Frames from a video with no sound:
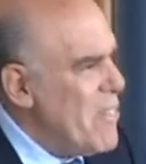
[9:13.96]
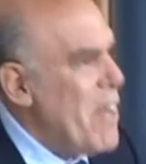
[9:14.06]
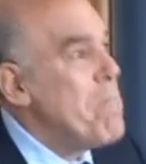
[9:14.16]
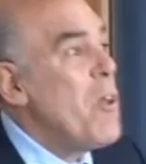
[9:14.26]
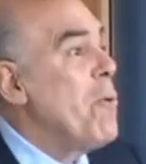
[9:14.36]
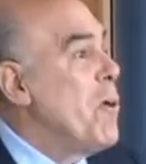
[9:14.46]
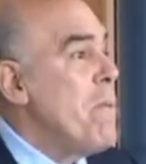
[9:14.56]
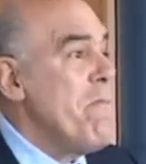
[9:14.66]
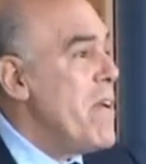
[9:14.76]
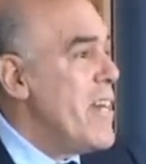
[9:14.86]
If no one will
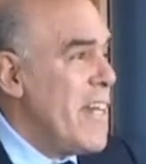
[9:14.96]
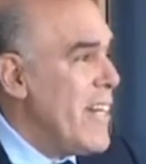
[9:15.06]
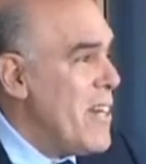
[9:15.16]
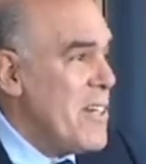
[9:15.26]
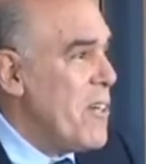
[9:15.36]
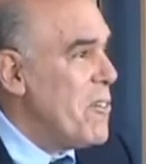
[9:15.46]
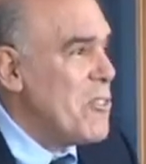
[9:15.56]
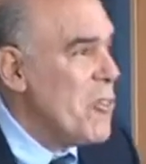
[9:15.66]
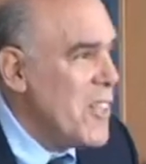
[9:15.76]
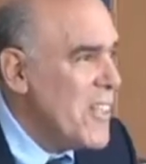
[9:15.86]
be reading then, you know,
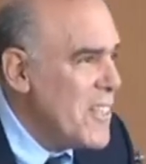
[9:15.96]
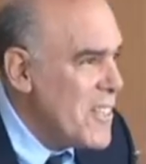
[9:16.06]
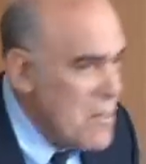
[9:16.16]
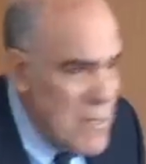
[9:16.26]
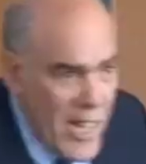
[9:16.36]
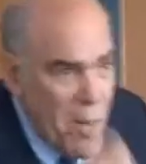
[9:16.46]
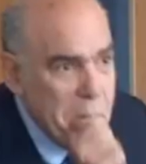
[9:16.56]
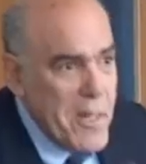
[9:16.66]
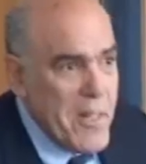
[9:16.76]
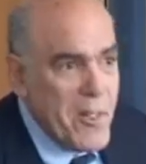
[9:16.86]
it's all, you take
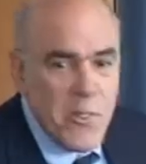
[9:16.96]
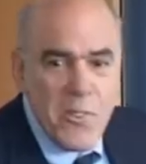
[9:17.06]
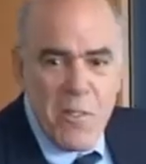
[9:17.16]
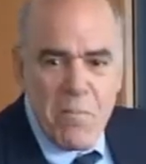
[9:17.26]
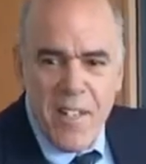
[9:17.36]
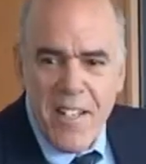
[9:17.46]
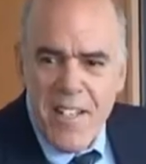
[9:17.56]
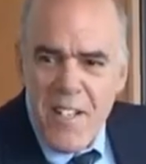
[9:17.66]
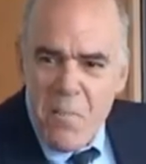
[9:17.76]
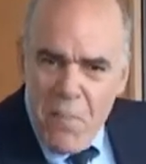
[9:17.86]
a pill or something.
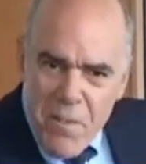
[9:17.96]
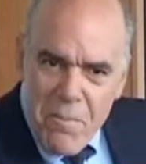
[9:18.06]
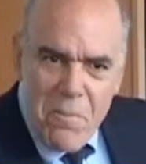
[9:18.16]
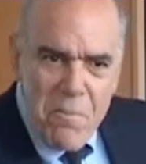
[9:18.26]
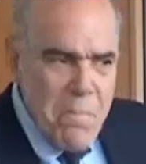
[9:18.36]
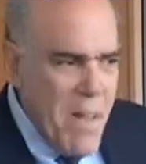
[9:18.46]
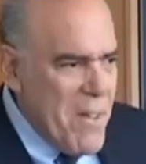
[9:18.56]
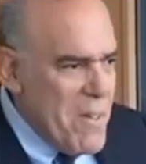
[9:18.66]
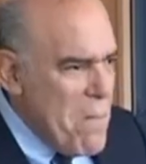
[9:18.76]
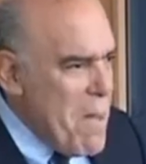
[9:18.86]
But
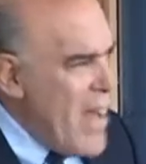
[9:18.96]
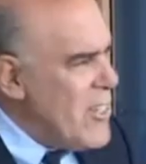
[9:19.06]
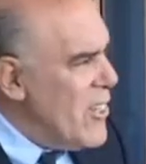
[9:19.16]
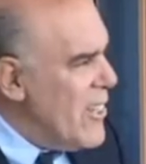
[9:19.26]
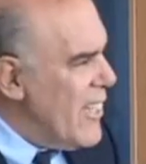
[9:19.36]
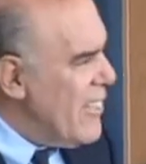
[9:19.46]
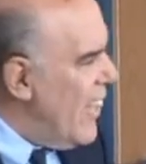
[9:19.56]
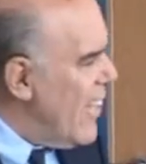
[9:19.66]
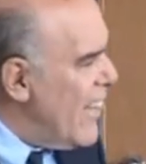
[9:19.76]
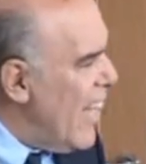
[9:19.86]
imagine things
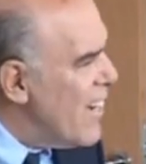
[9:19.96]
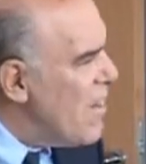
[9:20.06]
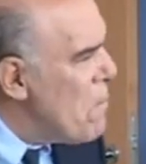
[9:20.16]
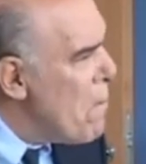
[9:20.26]
like that.